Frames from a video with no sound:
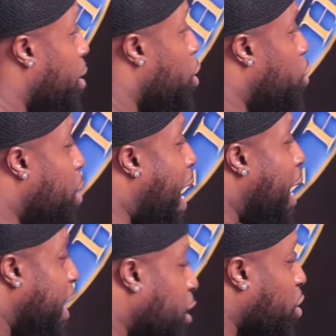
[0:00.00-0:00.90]
You
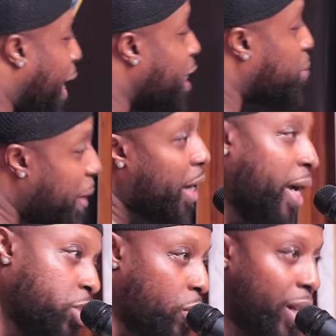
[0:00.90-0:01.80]
got Israelites being
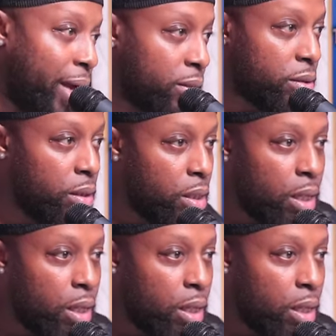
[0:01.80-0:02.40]
Israelites.